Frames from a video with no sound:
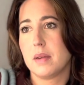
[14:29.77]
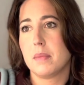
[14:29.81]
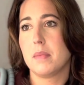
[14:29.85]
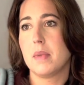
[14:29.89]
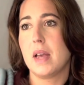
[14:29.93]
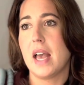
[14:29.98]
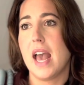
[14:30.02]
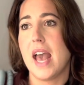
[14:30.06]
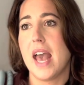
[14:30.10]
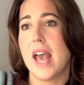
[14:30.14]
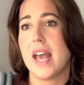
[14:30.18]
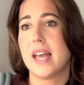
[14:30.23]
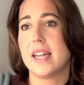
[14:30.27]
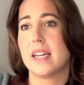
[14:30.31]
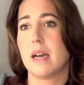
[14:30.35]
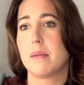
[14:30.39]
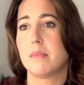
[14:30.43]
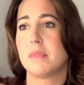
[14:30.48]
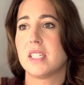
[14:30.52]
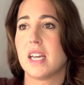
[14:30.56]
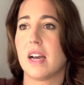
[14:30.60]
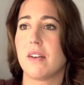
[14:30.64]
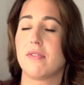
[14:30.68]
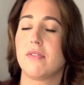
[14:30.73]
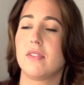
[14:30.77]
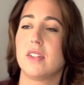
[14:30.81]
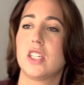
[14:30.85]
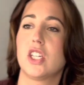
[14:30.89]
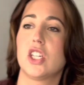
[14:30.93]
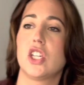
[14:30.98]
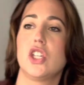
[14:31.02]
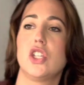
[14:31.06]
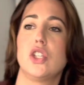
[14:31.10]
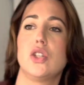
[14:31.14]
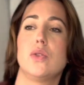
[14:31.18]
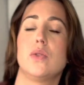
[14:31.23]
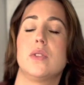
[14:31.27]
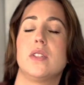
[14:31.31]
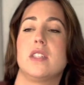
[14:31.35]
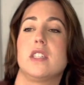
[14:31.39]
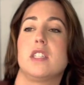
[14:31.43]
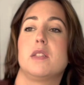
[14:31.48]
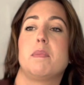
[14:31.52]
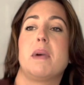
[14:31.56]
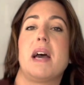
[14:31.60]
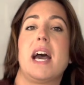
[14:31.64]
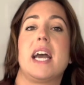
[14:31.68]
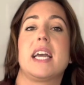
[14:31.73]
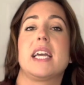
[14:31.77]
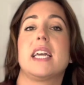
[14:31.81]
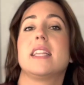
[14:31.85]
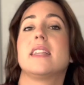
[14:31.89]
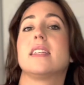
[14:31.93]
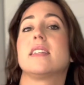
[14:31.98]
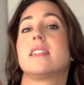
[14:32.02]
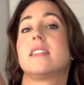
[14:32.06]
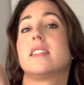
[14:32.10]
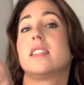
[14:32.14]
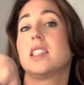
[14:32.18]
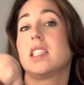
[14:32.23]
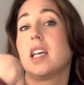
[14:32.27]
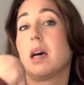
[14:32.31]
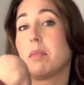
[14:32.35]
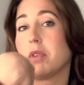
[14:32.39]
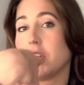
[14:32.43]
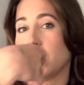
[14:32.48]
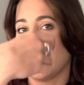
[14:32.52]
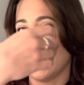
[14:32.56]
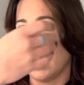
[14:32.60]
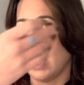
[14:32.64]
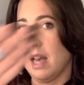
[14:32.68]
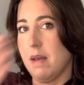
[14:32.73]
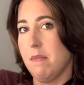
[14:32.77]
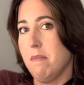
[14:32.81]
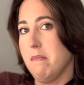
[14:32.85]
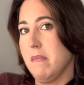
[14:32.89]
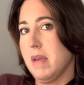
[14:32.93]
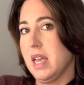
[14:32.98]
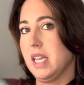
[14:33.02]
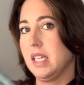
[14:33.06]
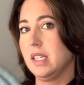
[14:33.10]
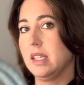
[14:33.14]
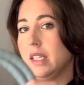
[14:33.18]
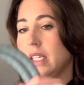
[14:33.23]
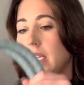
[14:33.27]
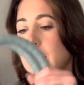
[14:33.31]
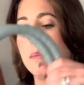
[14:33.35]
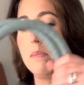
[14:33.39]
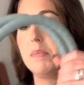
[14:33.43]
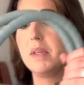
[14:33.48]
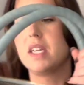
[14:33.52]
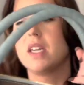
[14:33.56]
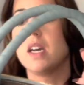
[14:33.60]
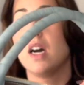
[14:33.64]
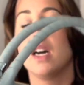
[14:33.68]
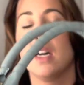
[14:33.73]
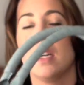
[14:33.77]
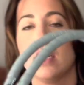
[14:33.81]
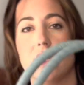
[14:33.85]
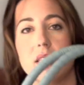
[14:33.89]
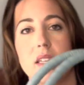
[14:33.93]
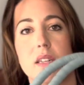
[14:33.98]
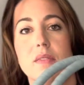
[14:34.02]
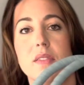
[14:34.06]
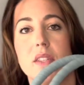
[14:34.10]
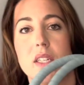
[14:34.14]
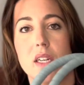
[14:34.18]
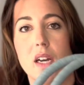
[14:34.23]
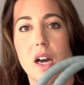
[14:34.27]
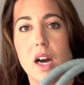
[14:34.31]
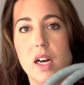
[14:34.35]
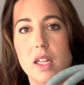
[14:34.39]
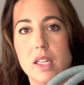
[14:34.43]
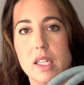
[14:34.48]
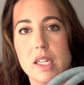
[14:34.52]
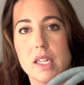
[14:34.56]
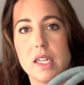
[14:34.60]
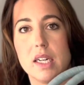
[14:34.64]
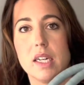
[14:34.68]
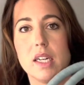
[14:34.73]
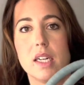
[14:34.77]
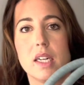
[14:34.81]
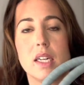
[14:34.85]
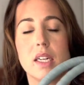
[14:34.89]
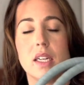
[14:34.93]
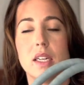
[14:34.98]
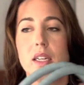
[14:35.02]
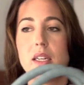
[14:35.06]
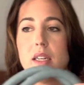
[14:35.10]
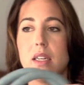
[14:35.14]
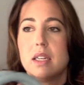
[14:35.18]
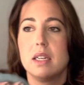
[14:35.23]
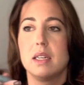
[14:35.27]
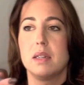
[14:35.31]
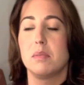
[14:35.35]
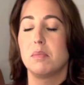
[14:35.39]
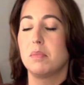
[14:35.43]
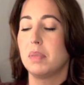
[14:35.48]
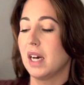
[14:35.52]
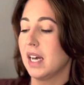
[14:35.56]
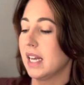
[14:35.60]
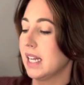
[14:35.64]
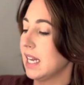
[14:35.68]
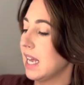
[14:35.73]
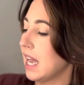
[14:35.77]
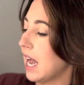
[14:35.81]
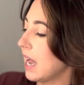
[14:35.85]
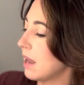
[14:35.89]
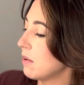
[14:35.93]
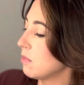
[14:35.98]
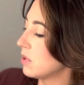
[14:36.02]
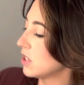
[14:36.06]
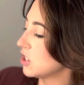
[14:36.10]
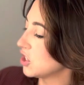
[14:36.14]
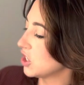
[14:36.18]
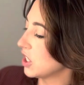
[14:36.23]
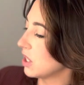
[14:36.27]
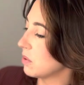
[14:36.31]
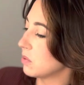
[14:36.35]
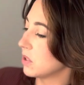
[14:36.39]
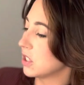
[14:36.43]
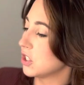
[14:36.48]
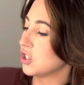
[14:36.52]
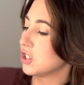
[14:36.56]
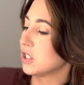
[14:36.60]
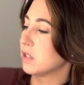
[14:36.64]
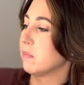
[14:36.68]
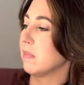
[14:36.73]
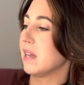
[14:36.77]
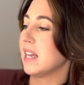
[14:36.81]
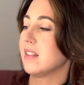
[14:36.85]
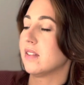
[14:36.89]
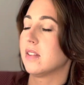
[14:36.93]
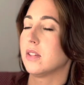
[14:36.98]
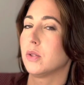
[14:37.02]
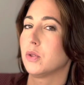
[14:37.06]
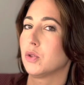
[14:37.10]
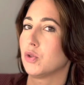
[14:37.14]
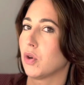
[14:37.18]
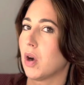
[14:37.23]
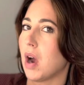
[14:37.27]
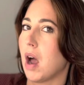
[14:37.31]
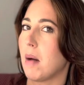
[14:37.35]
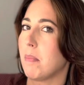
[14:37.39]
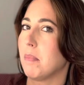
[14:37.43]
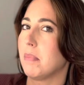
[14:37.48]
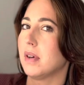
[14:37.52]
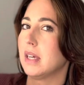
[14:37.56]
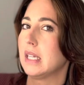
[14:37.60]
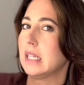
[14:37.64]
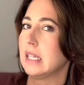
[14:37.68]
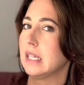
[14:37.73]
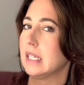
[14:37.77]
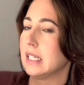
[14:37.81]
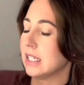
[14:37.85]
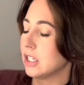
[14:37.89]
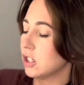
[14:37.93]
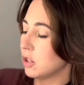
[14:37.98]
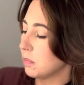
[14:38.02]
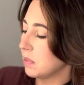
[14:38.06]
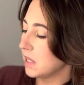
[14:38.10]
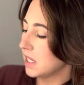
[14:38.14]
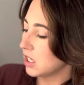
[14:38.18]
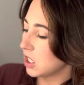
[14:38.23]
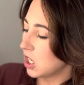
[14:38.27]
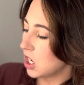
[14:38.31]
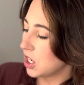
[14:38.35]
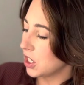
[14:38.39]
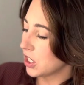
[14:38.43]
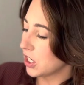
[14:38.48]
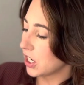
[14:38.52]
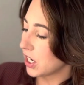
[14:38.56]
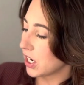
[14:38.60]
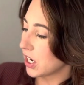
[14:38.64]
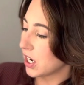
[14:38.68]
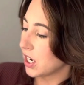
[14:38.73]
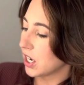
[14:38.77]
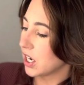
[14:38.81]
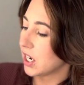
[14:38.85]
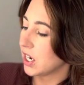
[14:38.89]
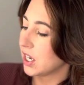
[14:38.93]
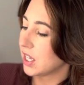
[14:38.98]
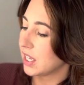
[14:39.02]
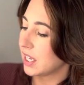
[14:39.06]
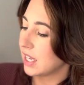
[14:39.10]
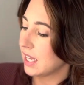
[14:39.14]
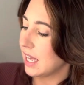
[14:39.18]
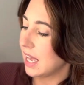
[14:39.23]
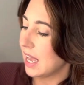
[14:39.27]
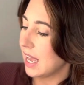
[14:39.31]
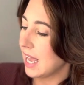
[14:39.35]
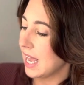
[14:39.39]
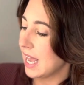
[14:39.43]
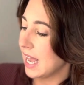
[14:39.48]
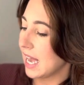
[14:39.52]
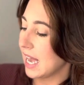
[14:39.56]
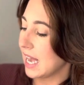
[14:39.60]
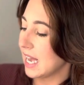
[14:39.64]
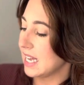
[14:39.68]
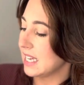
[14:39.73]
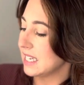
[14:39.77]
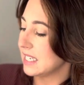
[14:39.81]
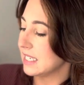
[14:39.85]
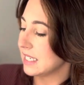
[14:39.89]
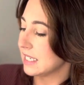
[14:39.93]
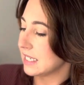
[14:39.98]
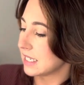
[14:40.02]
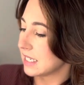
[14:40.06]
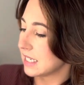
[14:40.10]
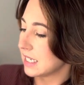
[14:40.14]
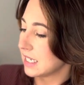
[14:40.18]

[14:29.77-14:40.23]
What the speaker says: and I'm definitely going to use this bag in the summertime mainly because of the color, but I wish they would have just made the drop a little bit longer. And